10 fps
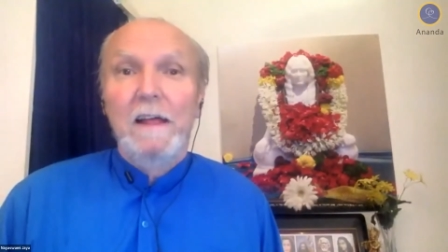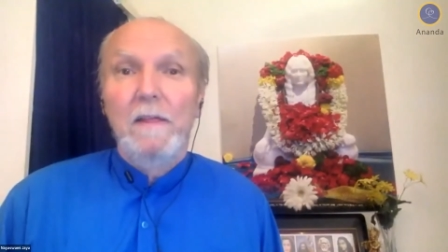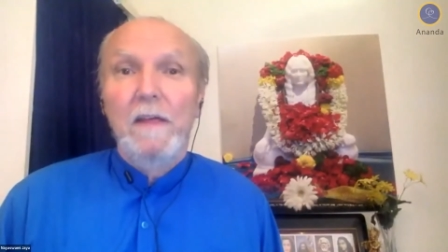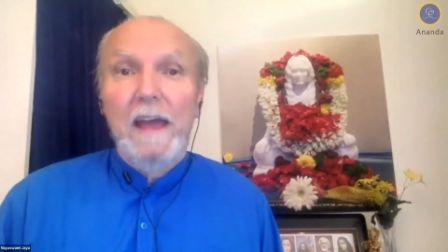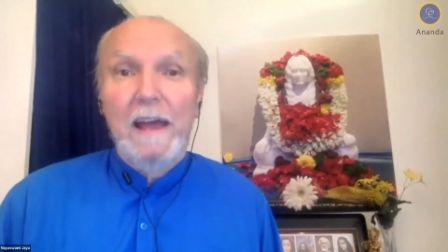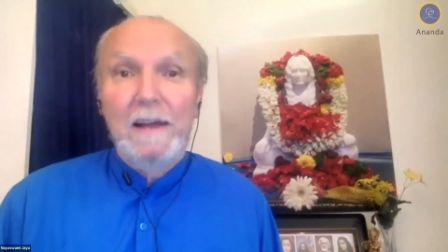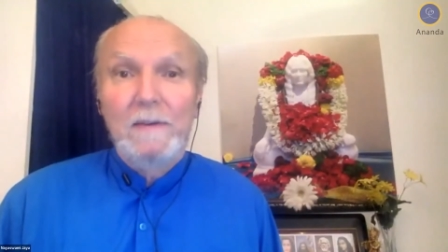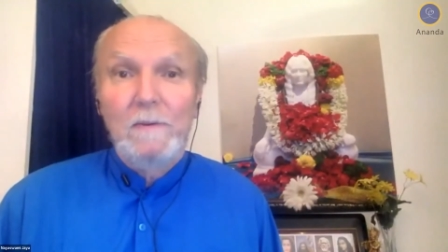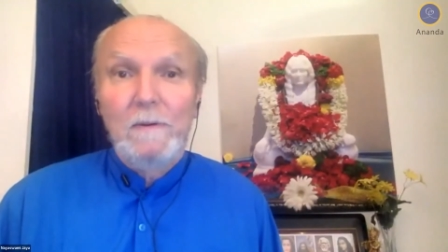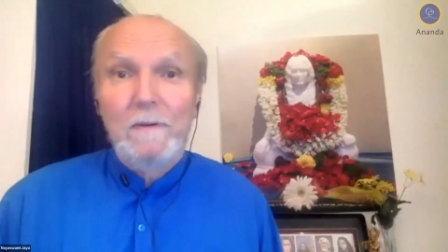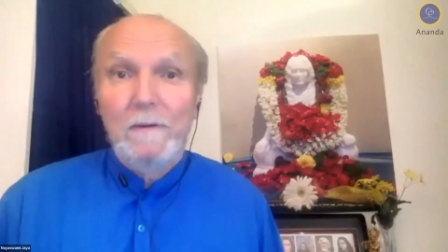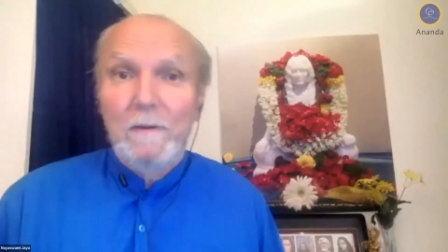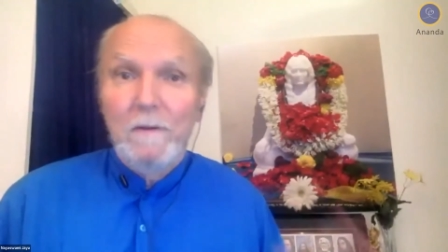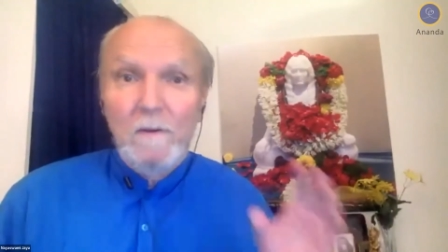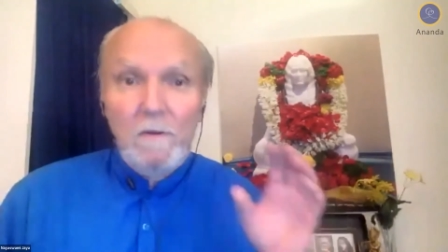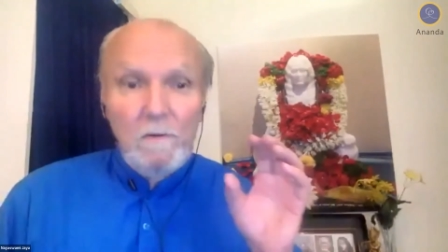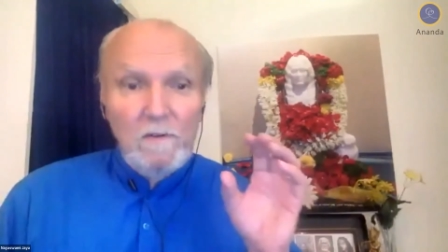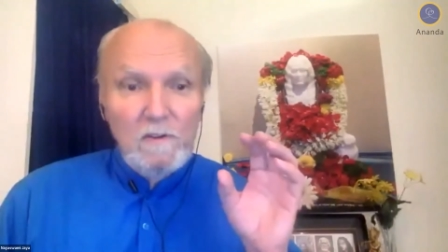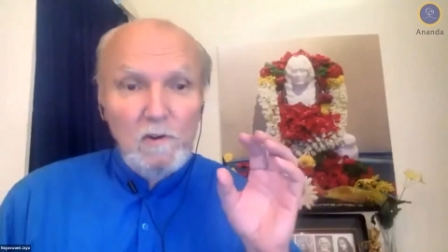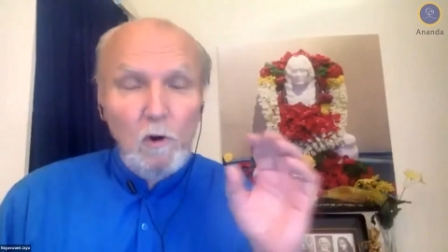that
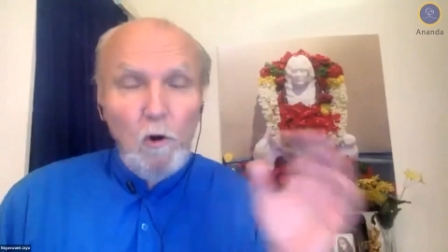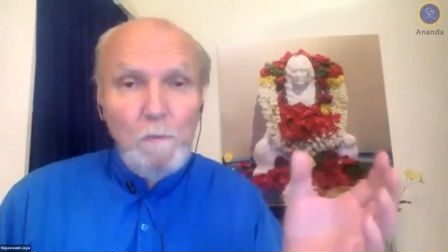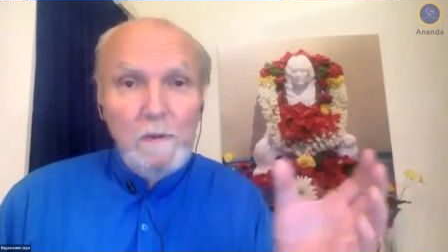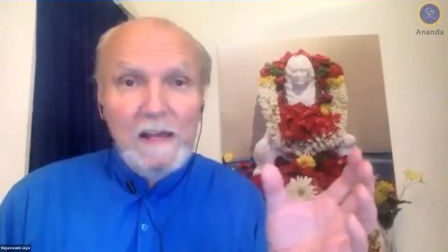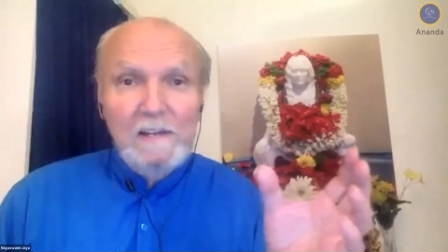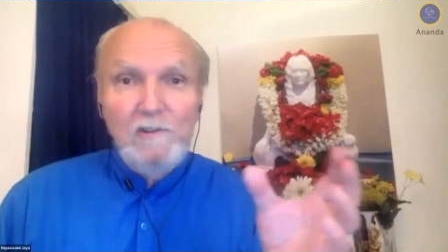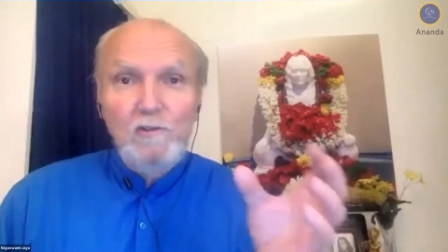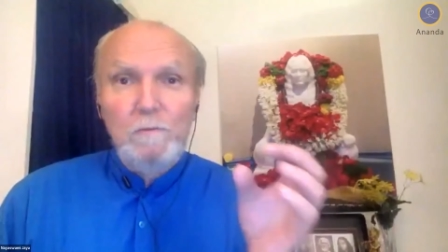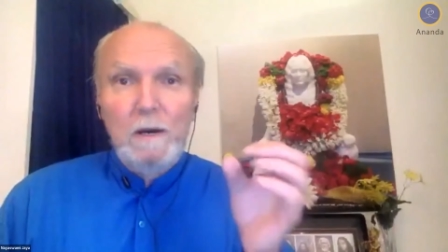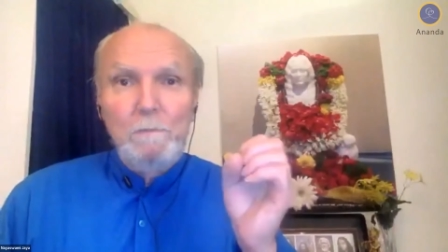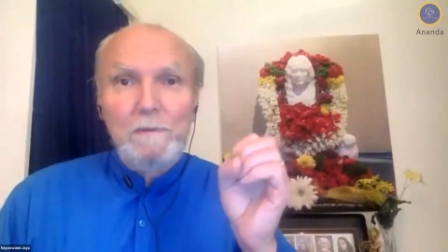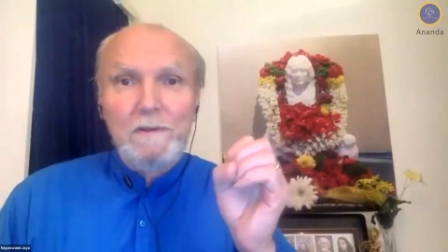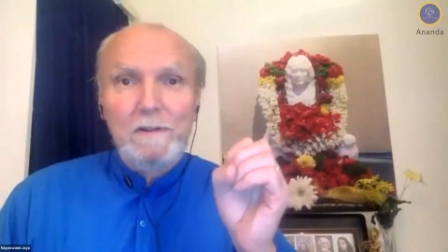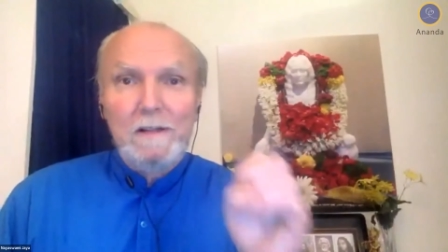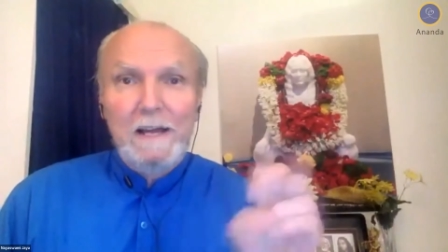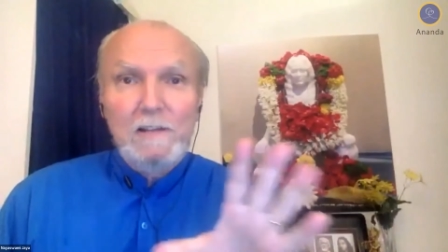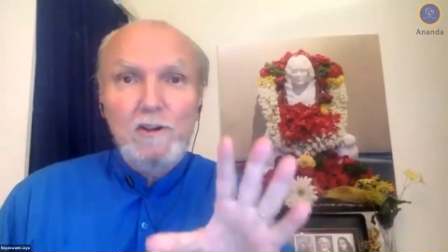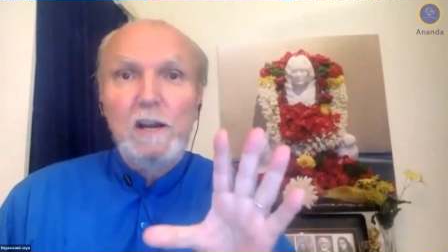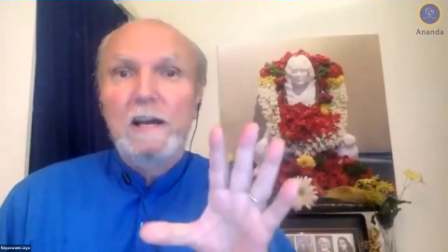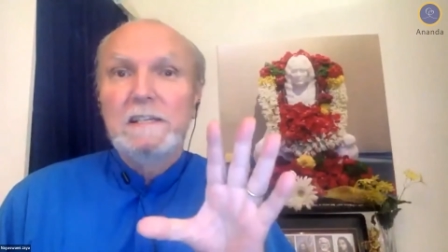you open that tomb up and the light
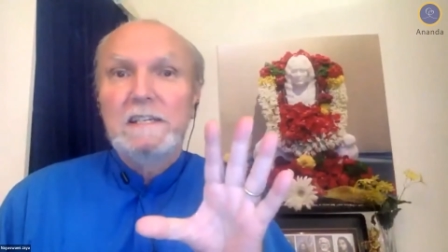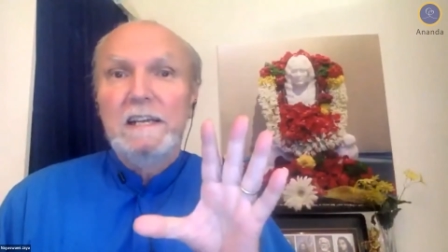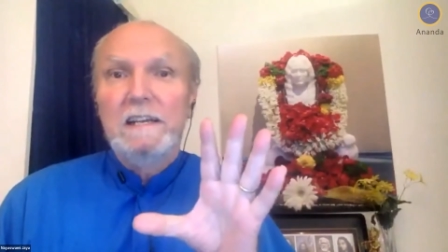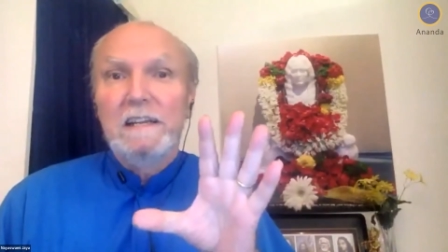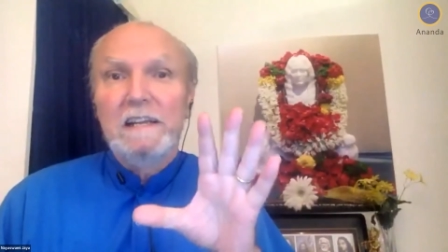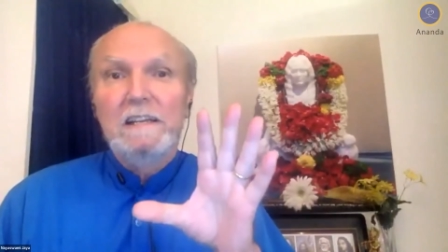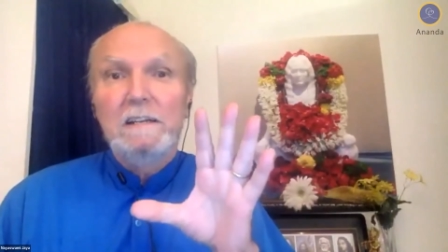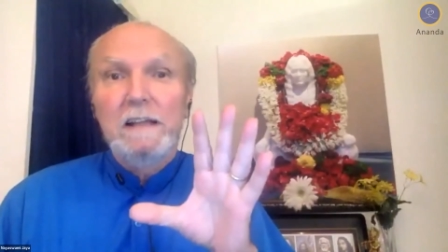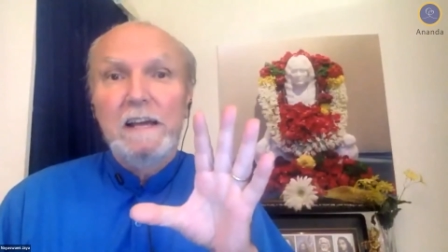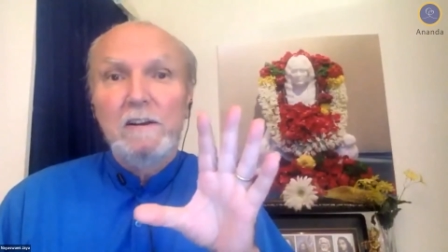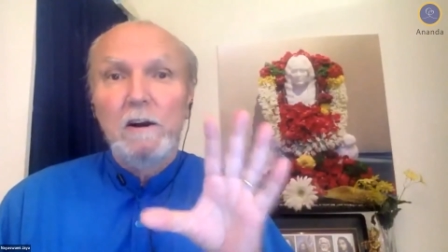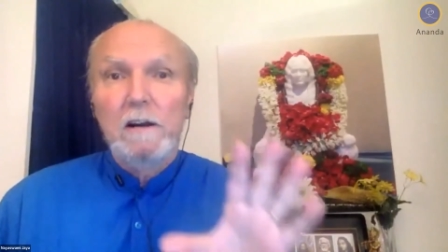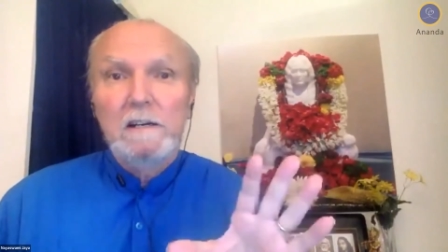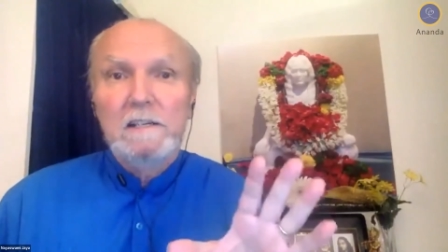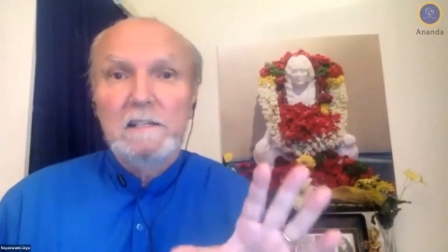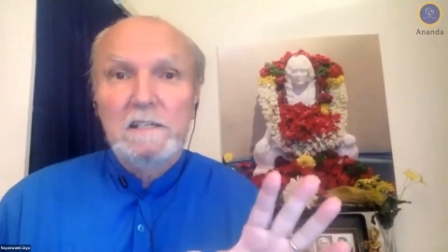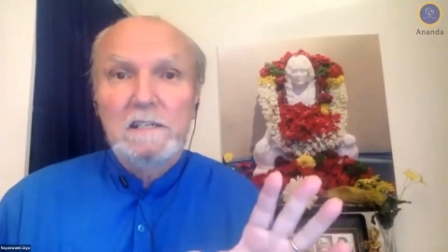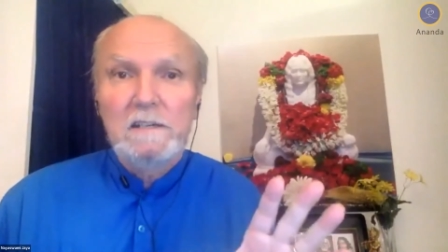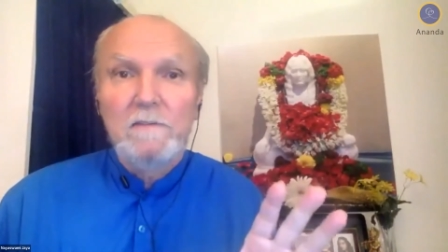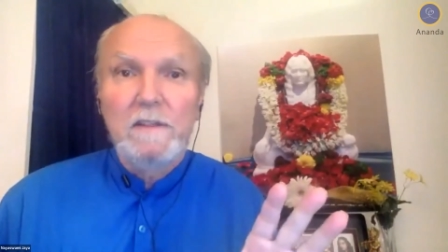shines into that
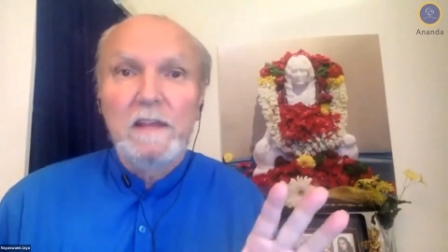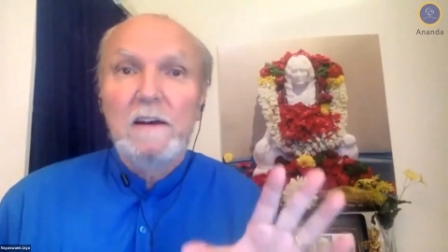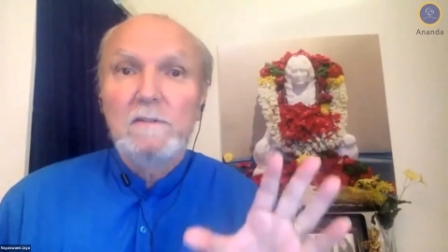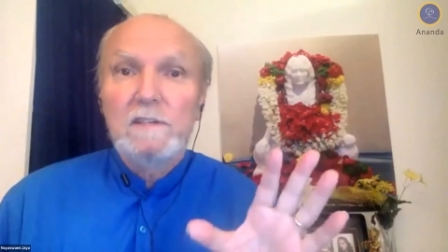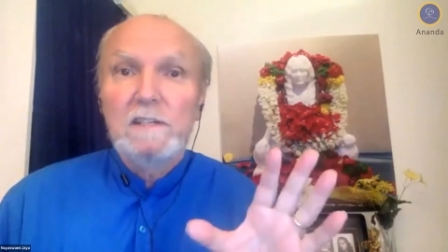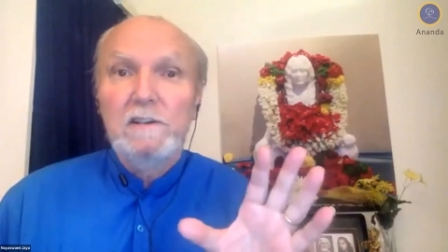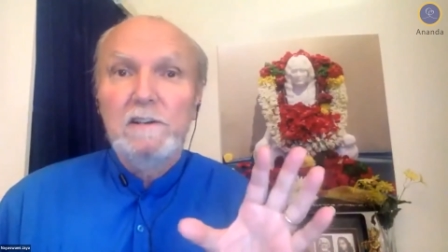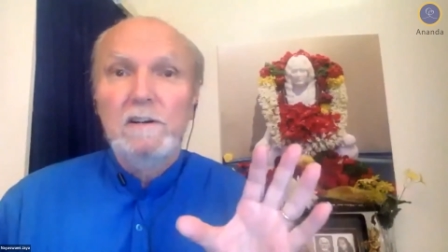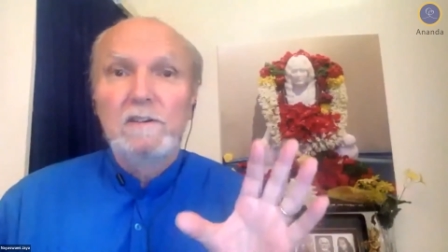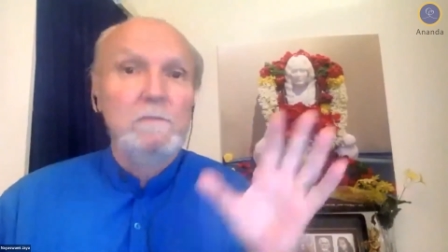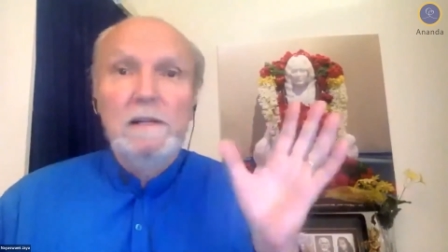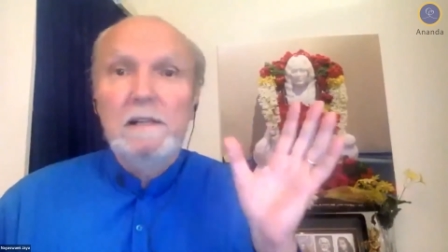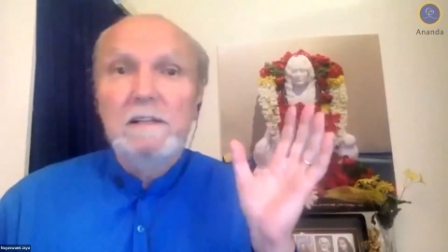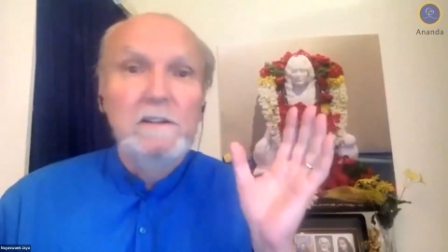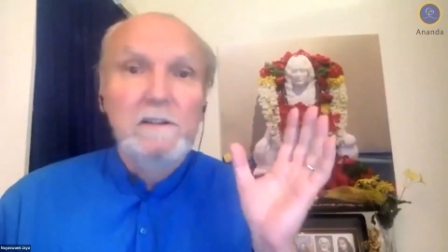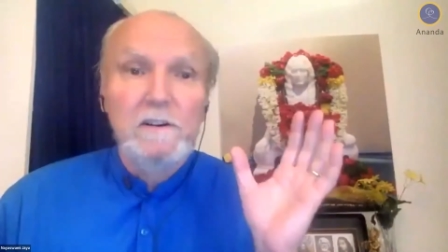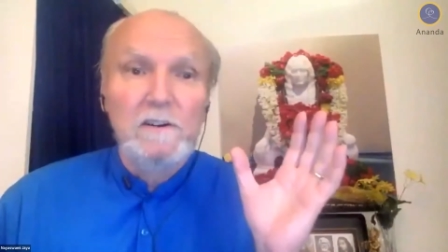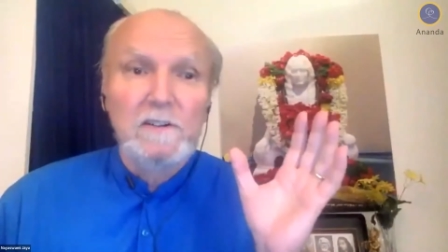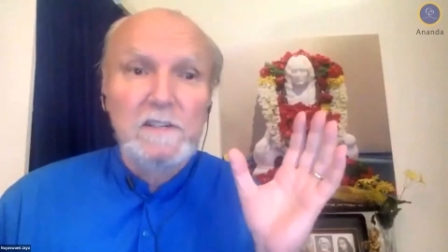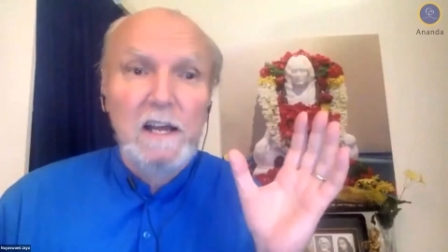darkness of 1,000 years, 1,000,000
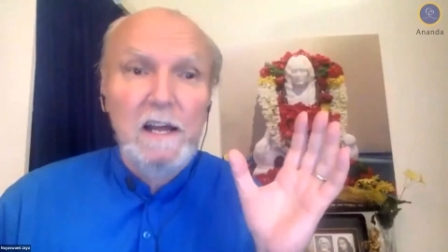years.